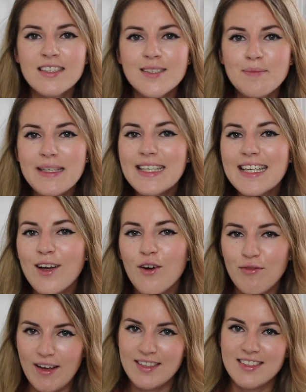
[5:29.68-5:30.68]
Speaking
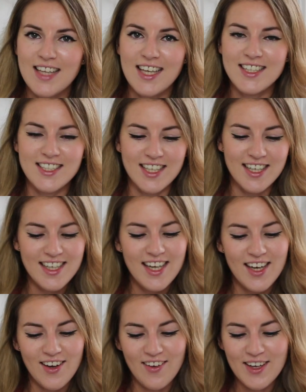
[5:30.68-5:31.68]
of Anastasia,
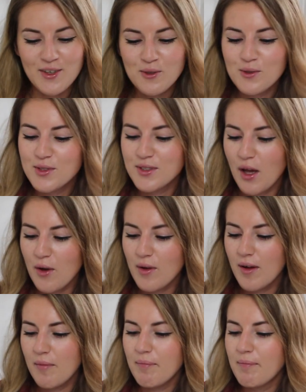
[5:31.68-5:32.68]
I
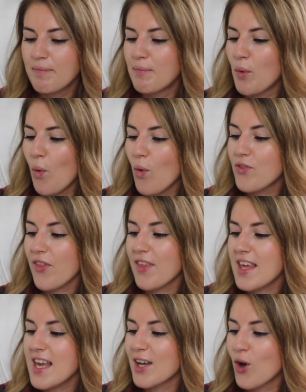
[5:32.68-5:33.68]
also bought
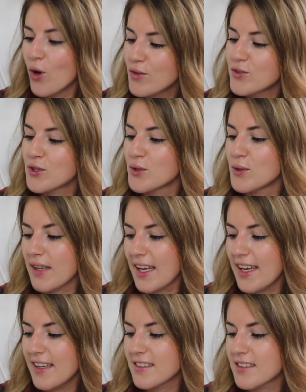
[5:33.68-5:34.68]
the contour
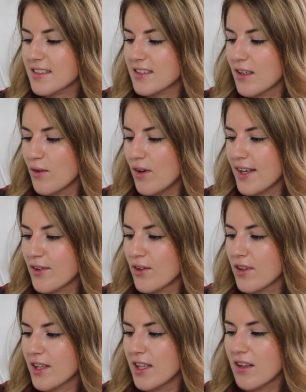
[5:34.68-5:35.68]
kit so I
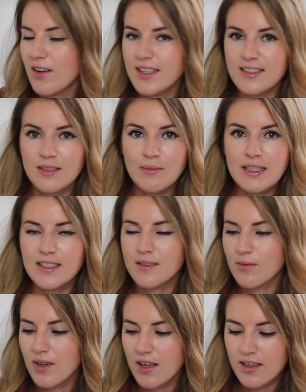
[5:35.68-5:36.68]
got the light to
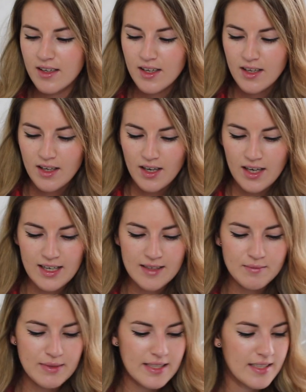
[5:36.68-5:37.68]
medium one
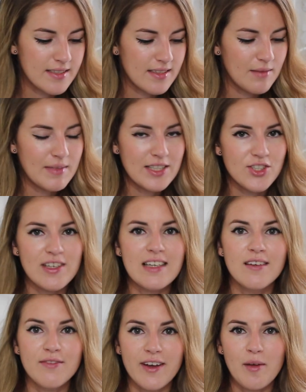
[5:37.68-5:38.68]
um, because I'm
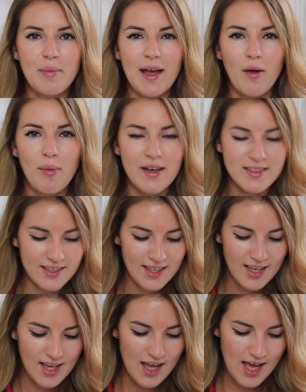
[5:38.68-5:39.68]
naturally a very pale
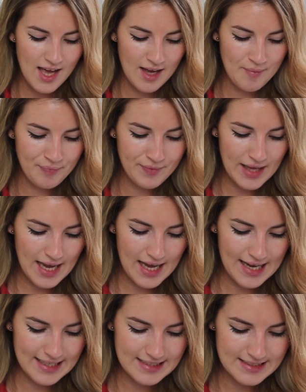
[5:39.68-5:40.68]
person um,
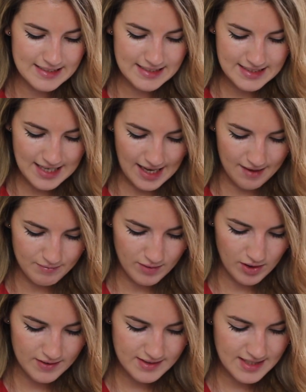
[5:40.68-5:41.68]
and yeah
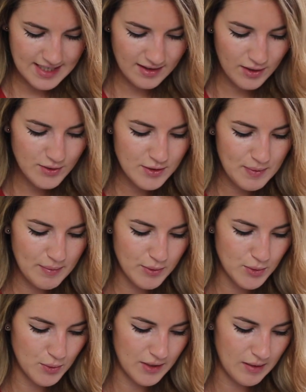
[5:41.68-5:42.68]
I'd seen loads of
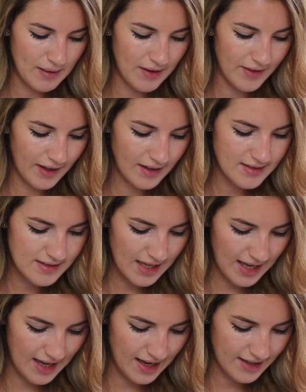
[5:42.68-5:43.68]
people talking about this
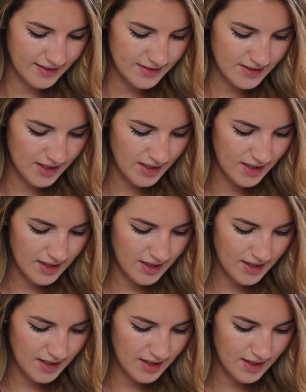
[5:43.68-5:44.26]
and